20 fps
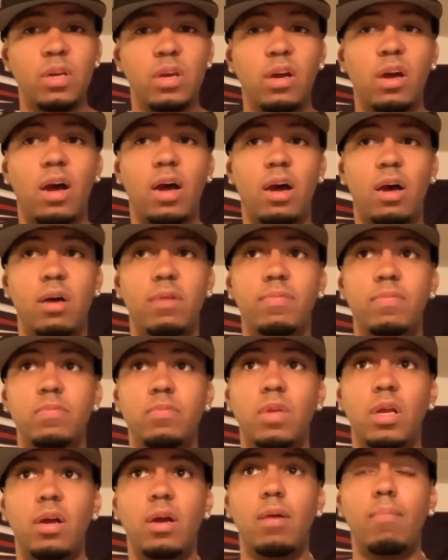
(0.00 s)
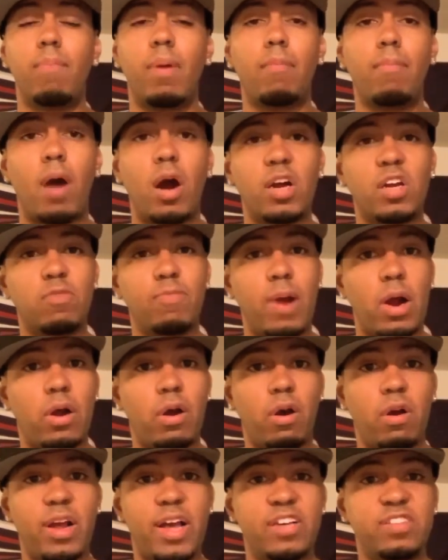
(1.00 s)
But Marcus
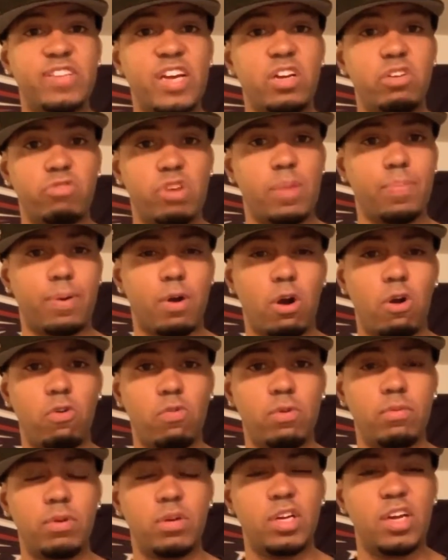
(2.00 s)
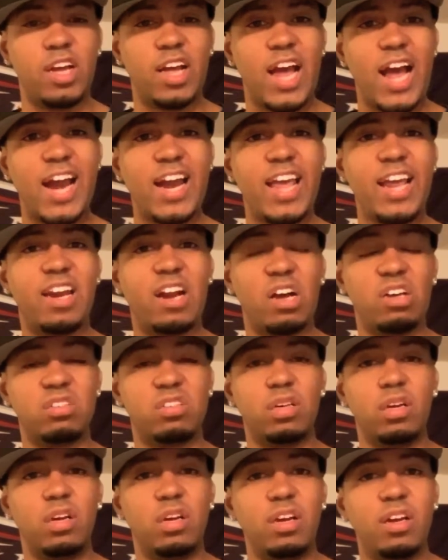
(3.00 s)
Mariota is injury prone, and he
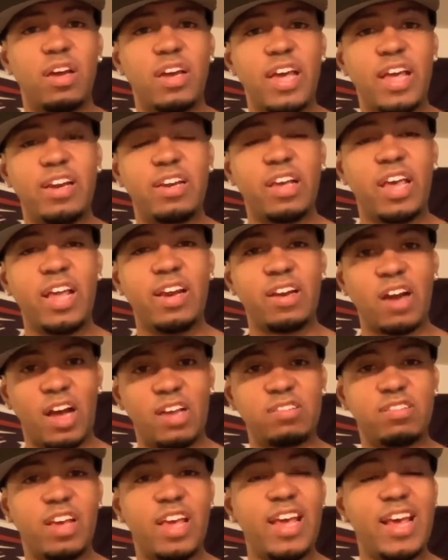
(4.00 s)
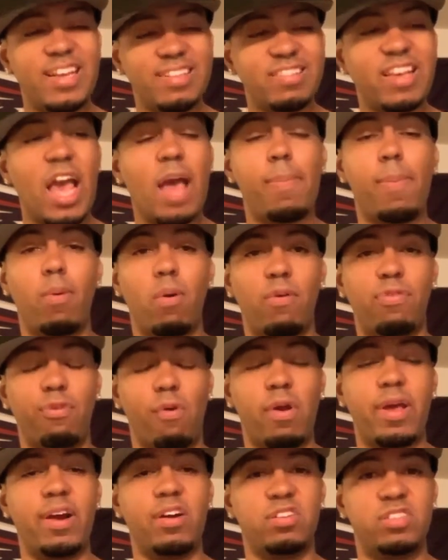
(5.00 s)
is capable of
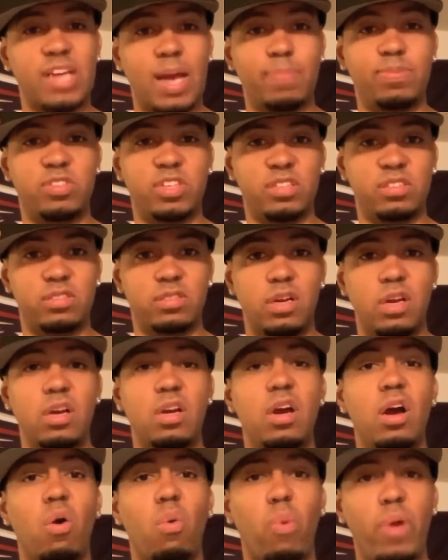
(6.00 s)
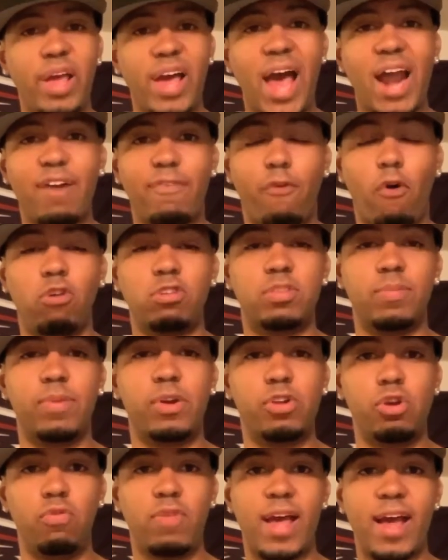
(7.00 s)
throwing interceptions. We got to force him to
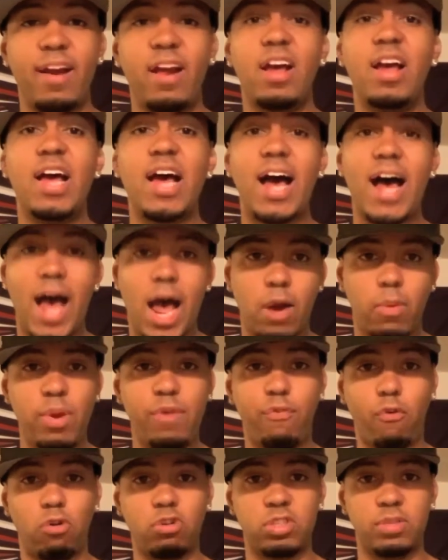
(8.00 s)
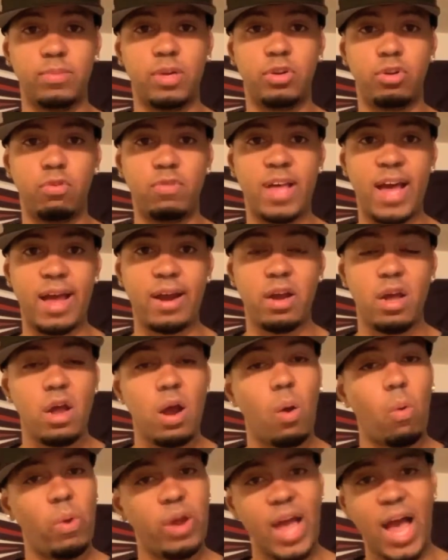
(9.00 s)
do that. How do we force him to do that?
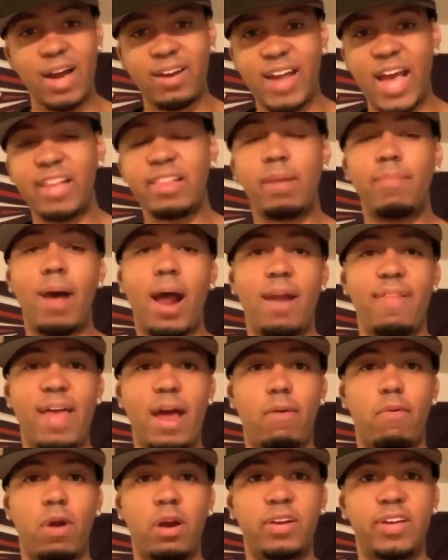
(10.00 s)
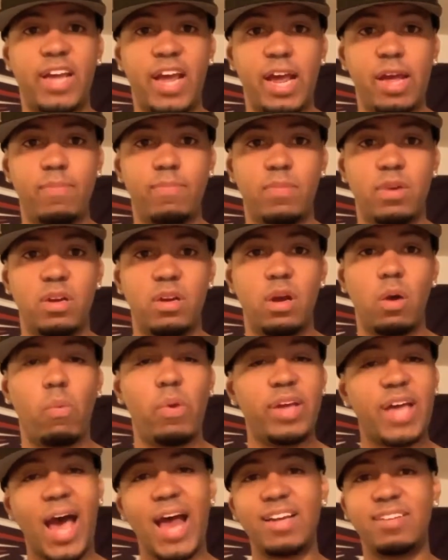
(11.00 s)
We got to take them out of that run game. We
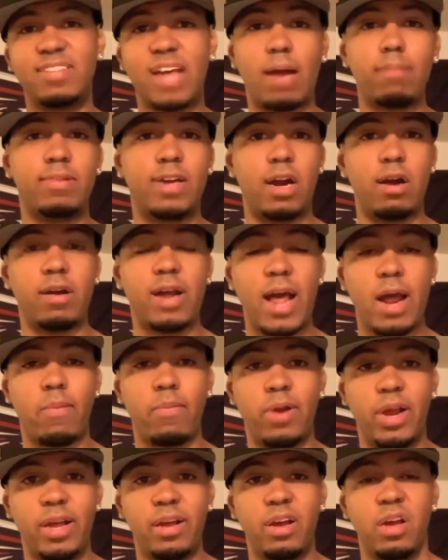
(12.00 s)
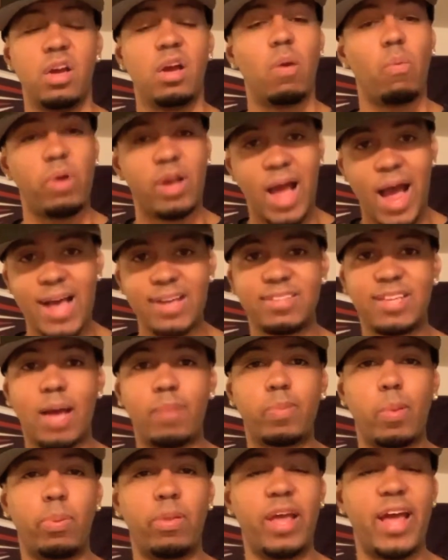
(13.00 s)
got to stop Derrick Henry. We got to stop
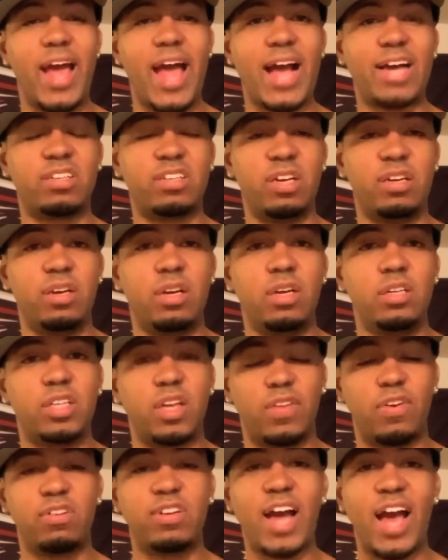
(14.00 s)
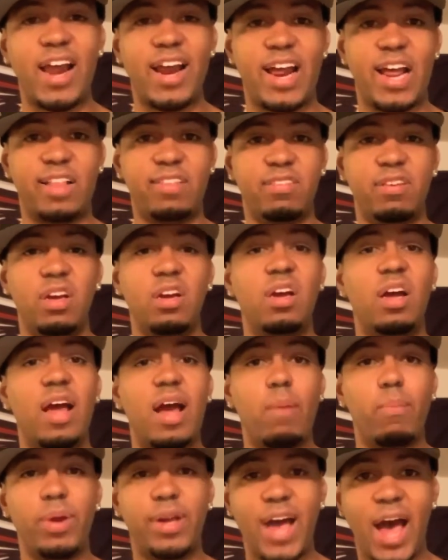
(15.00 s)
the play action to their tight ends,
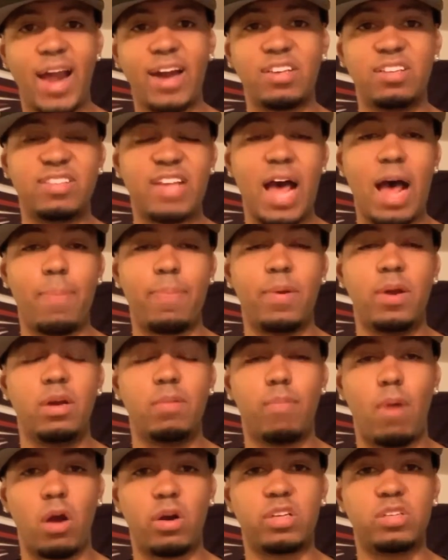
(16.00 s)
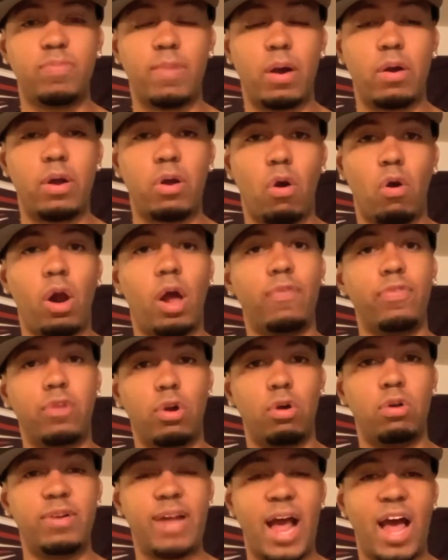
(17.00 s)
and we got to stop Marcus Mariota on
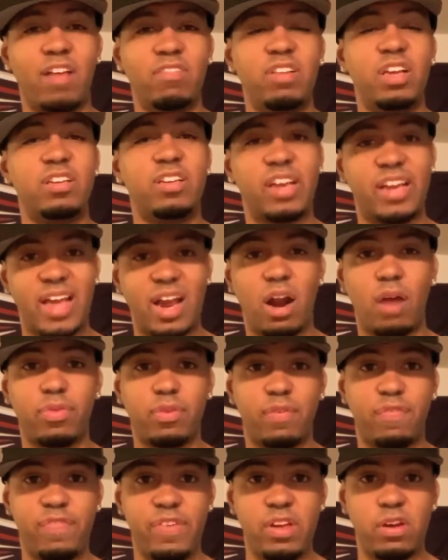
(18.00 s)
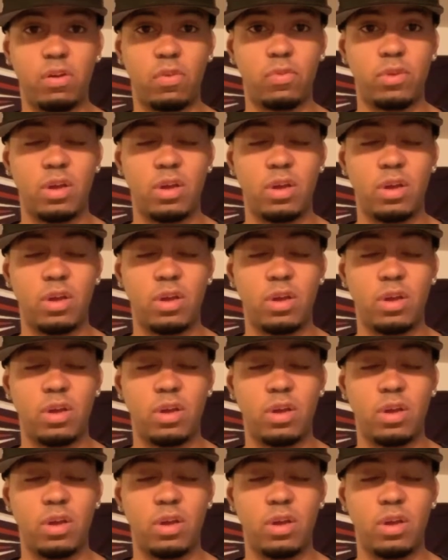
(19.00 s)
third downs to get off the field.